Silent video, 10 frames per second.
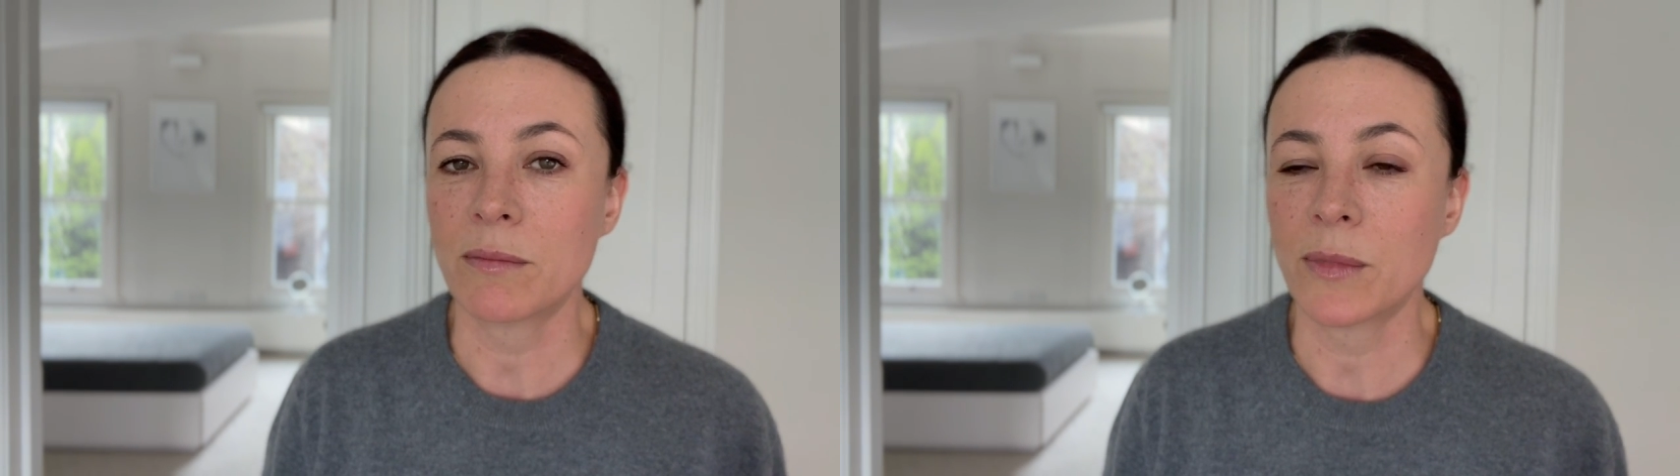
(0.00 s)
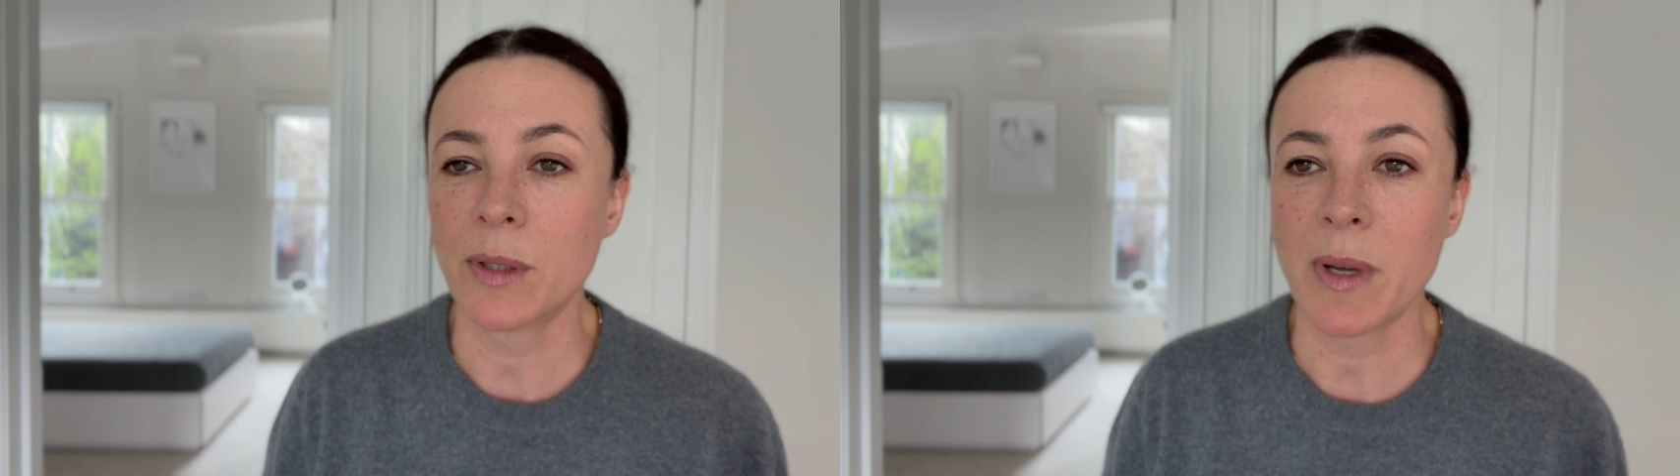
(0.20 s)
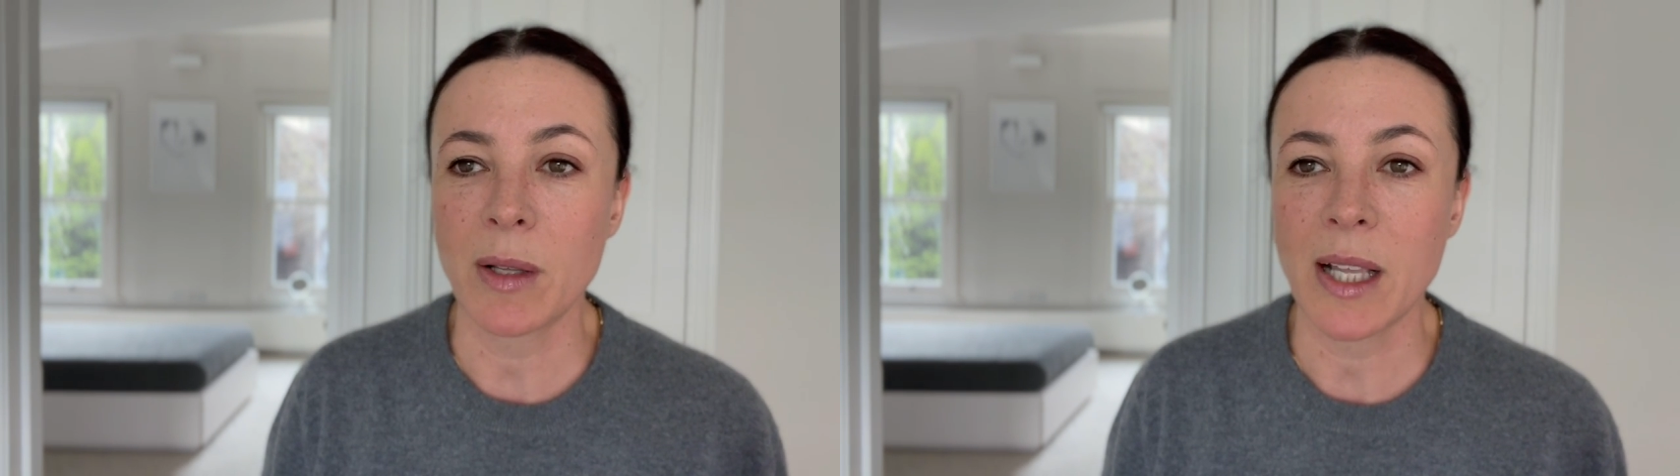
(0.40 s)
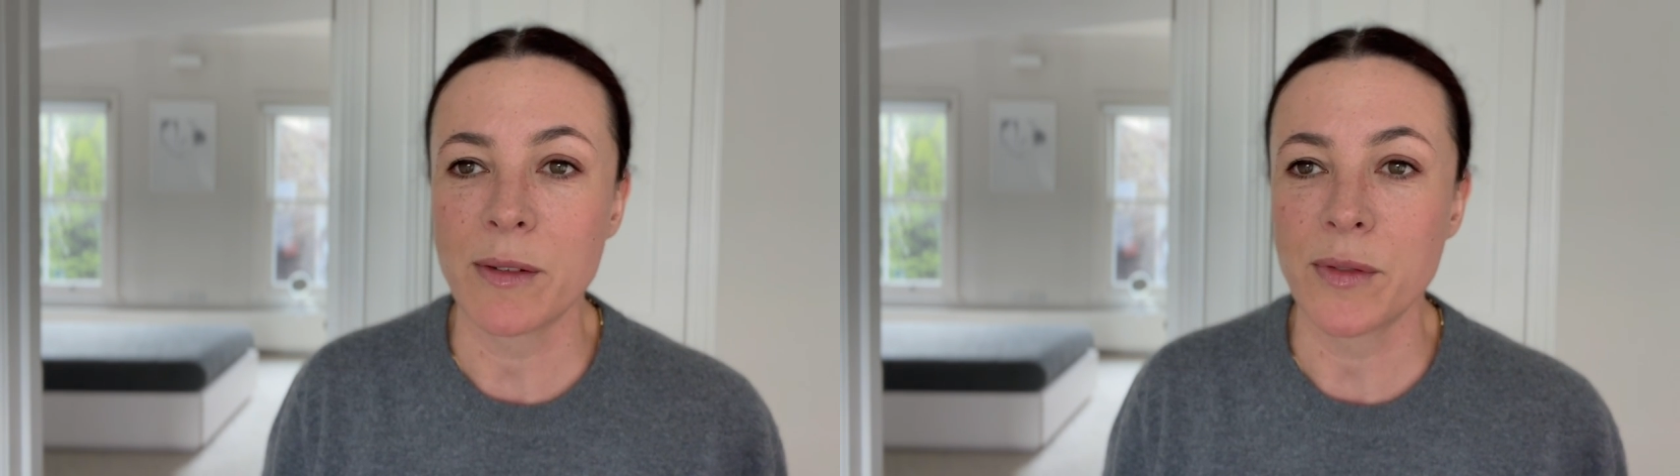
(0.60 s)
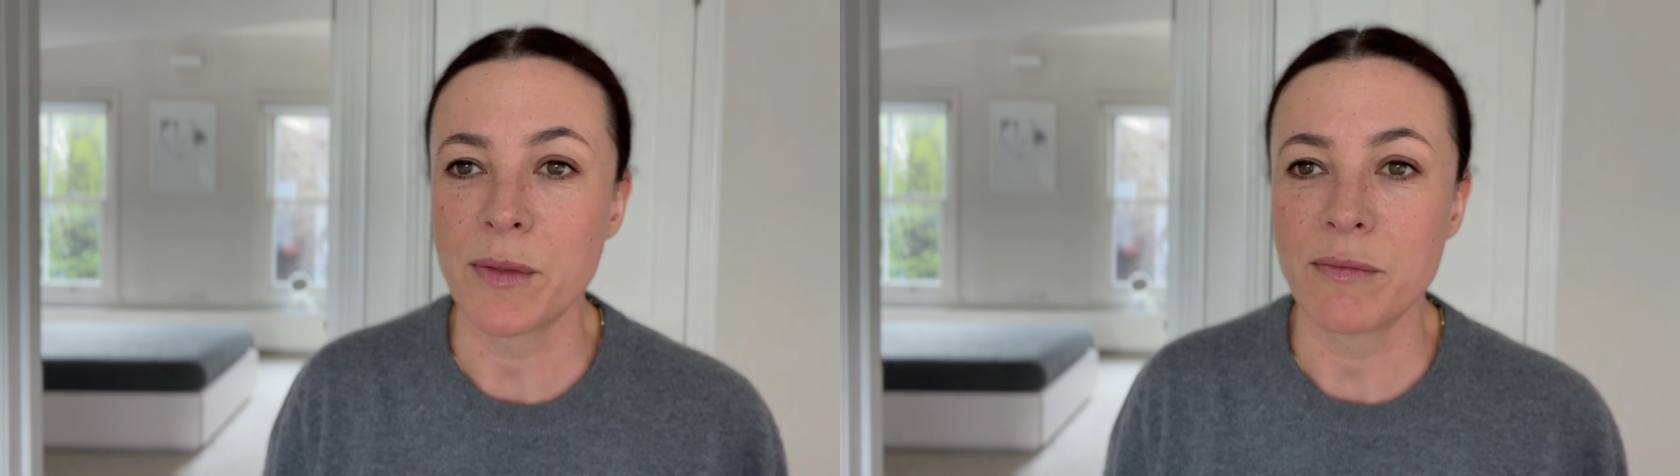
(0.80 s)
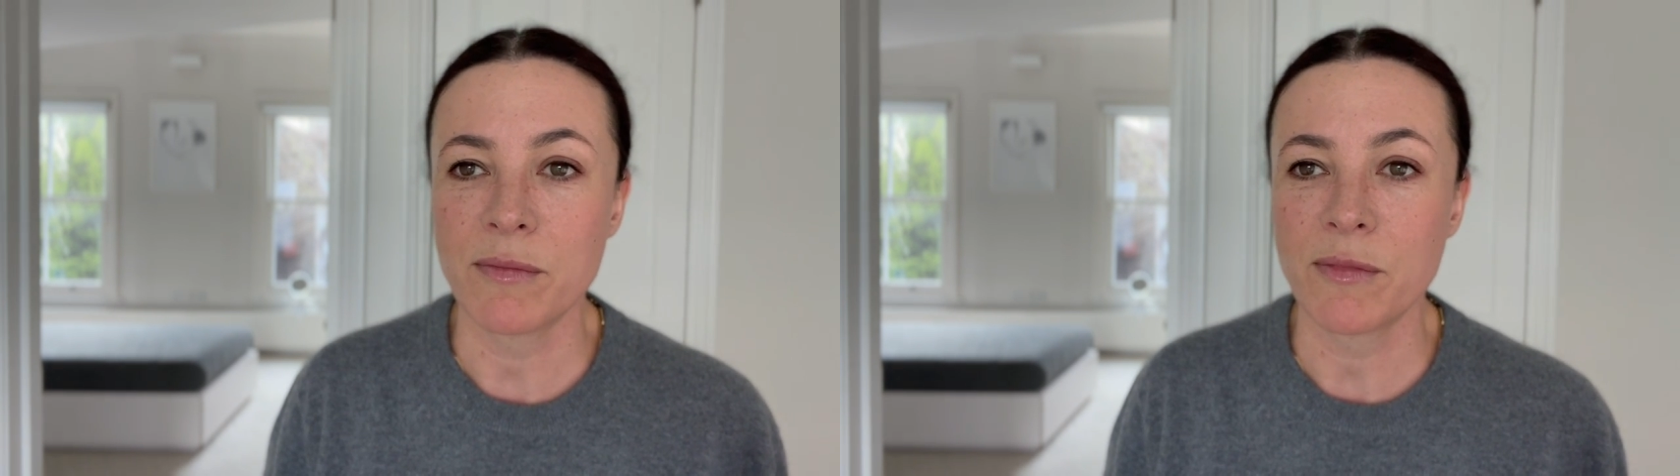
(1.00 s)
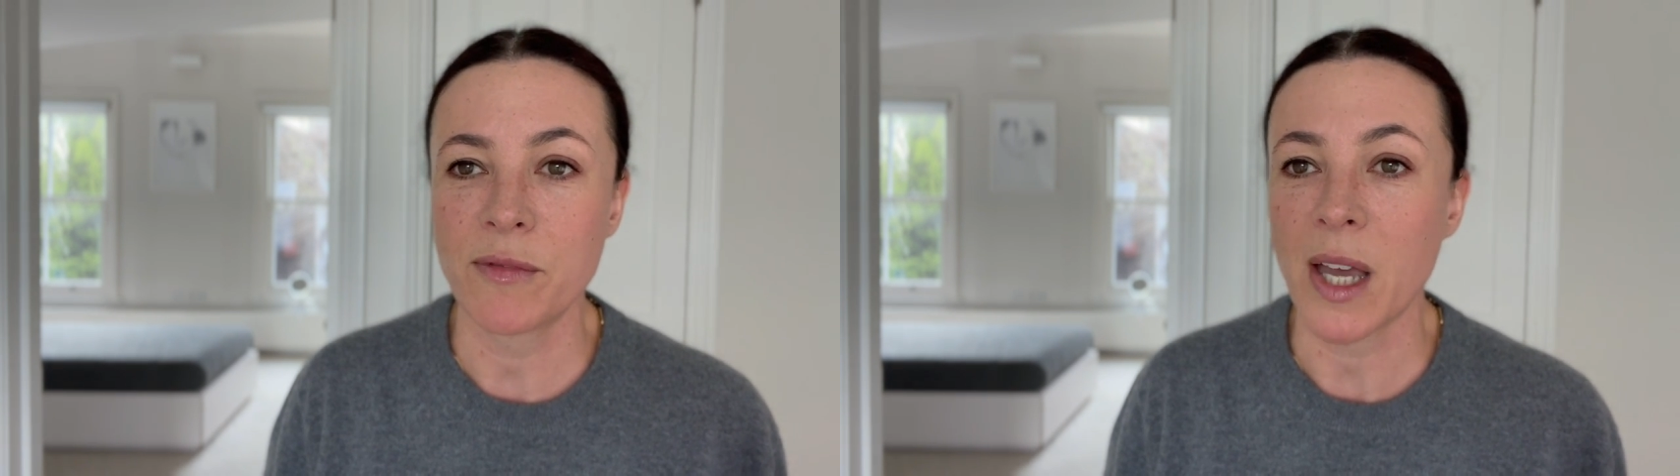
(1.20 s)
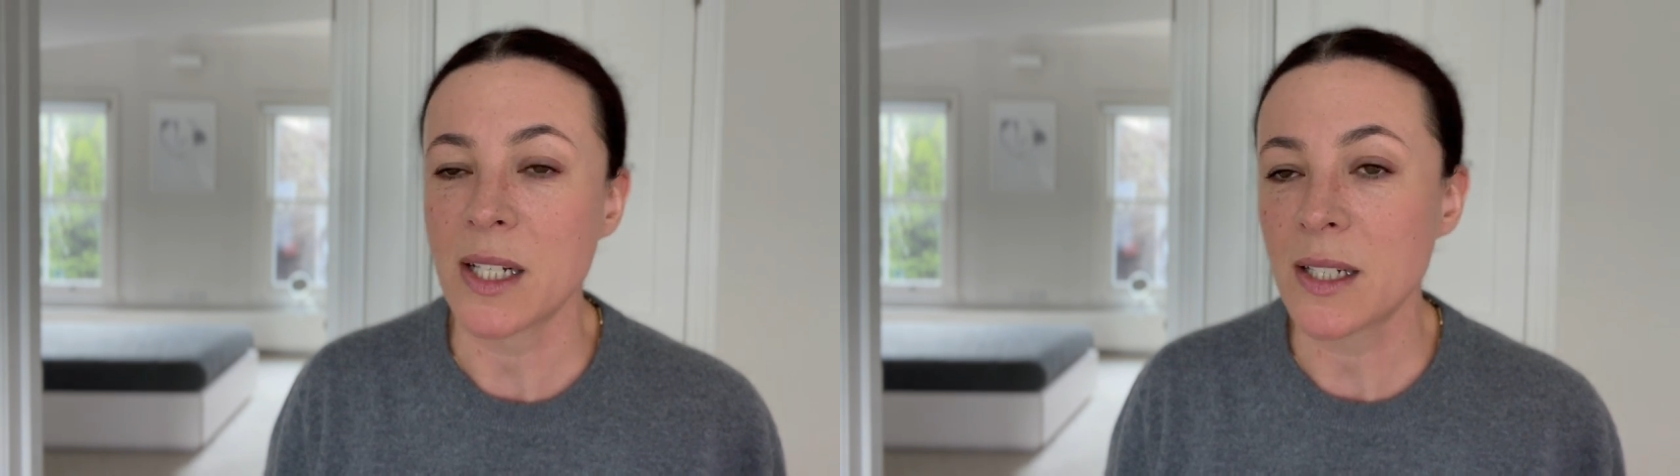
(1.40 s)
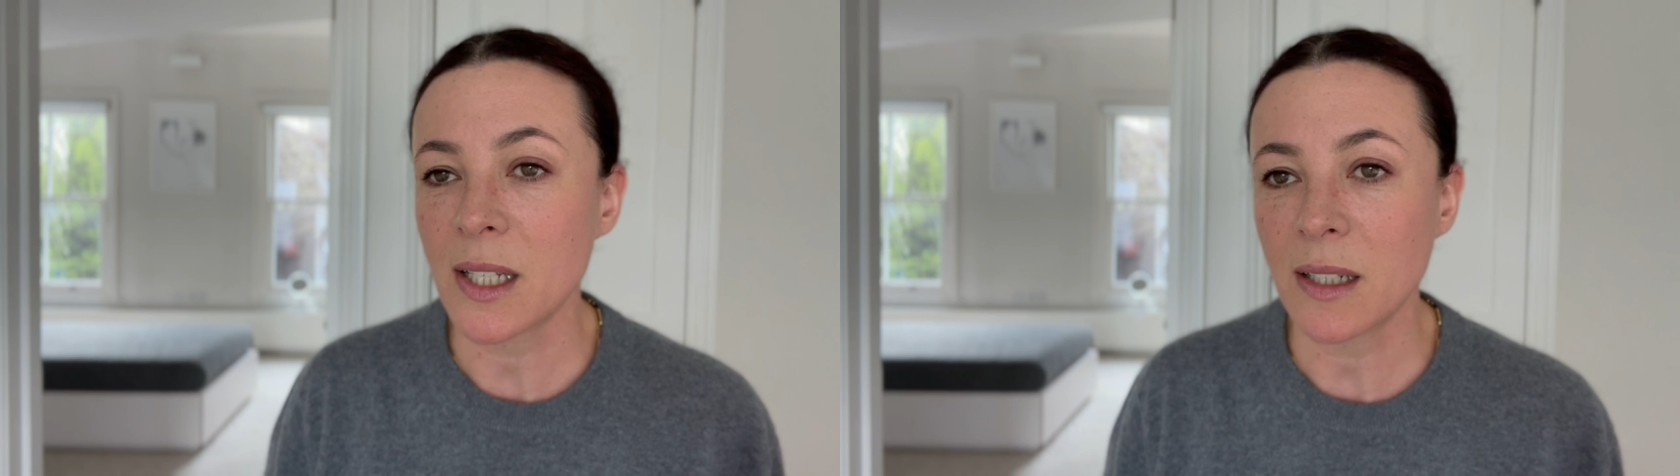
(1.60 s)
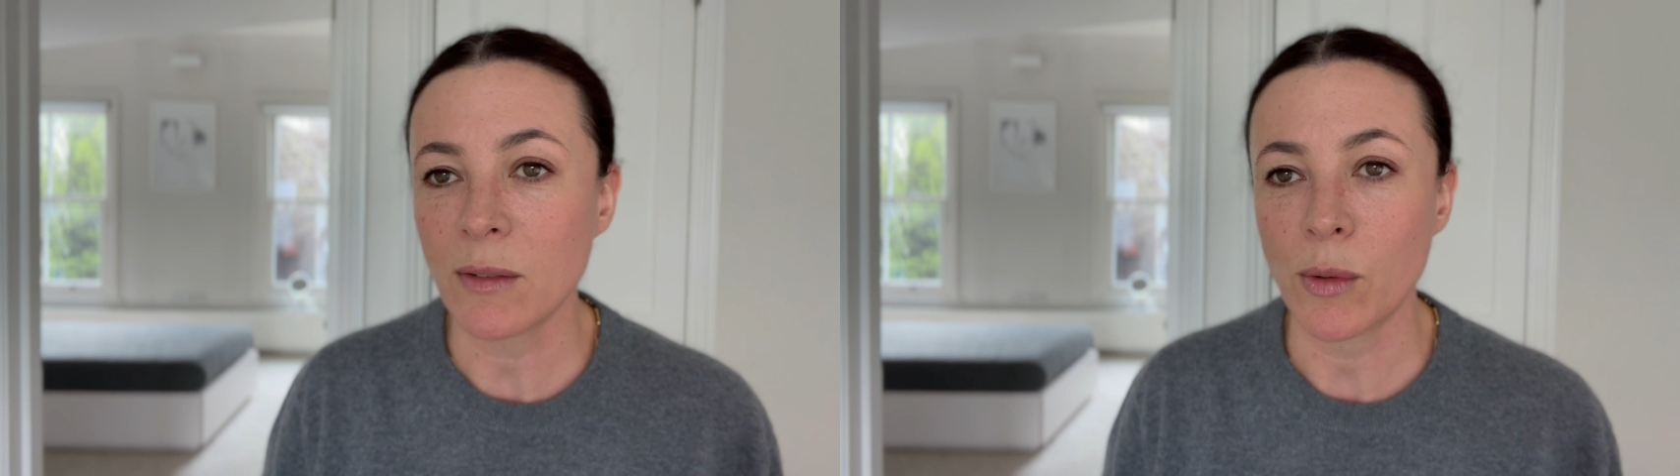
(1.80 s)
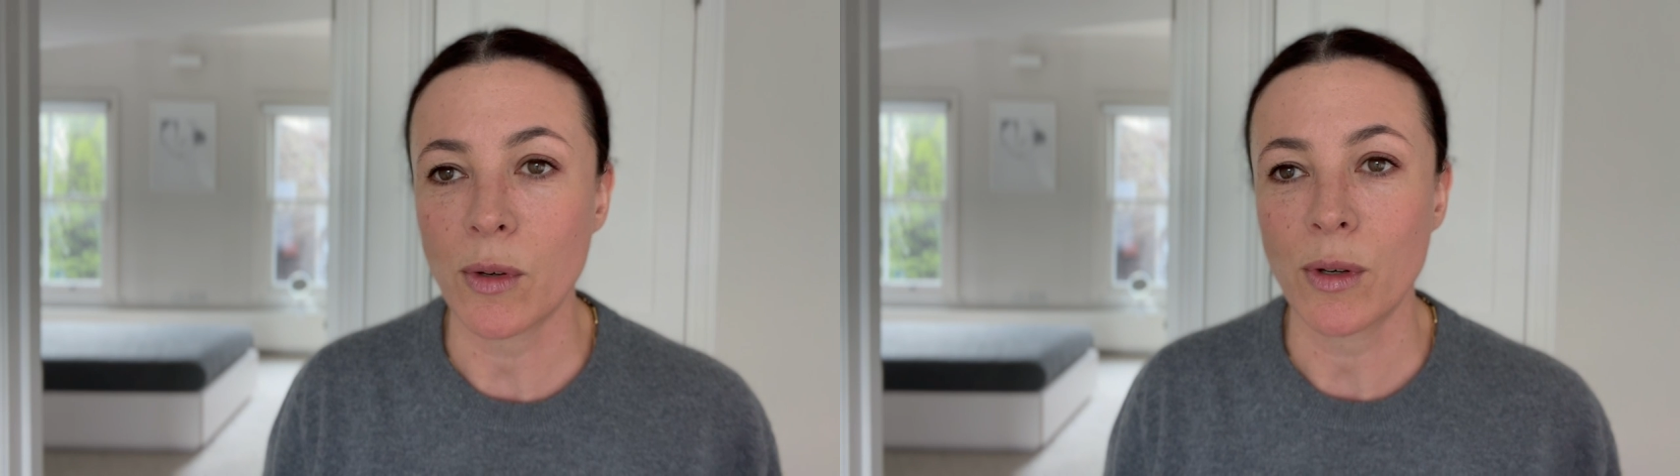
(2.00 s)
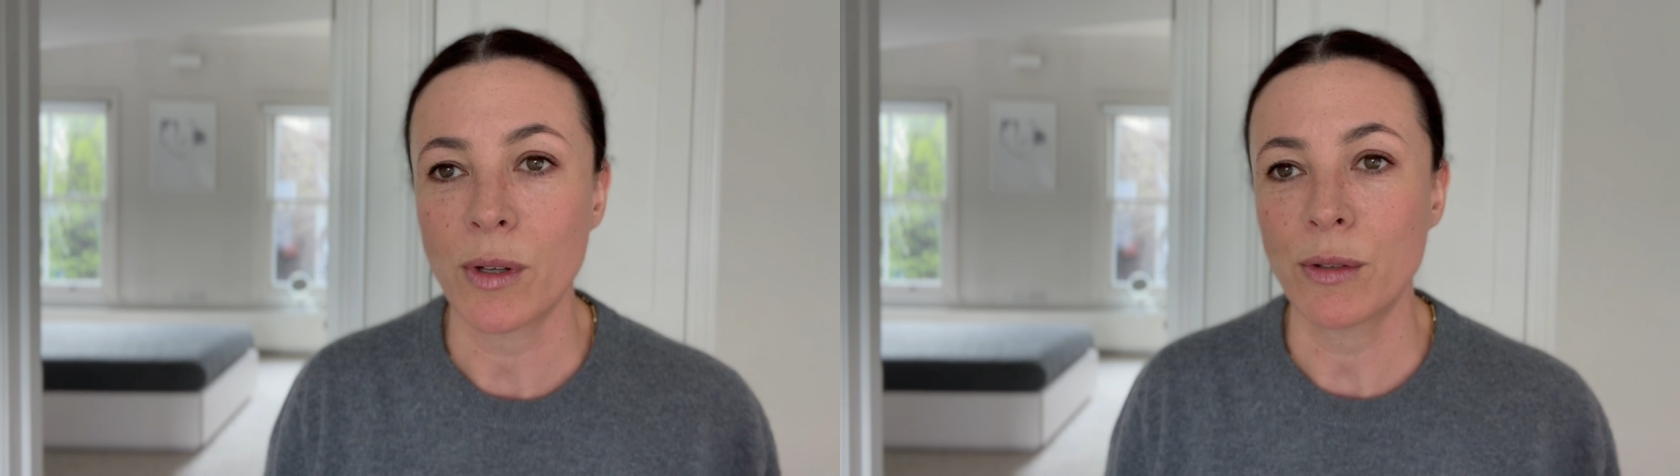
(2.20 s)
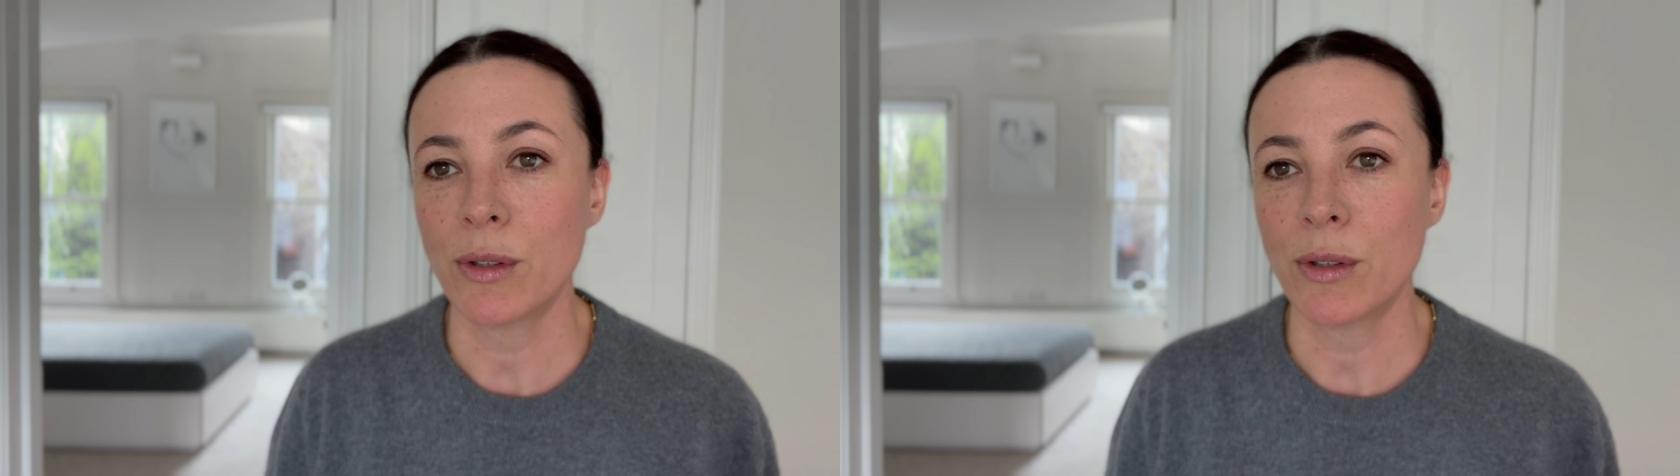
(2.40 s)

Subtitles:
in my life in fashion or,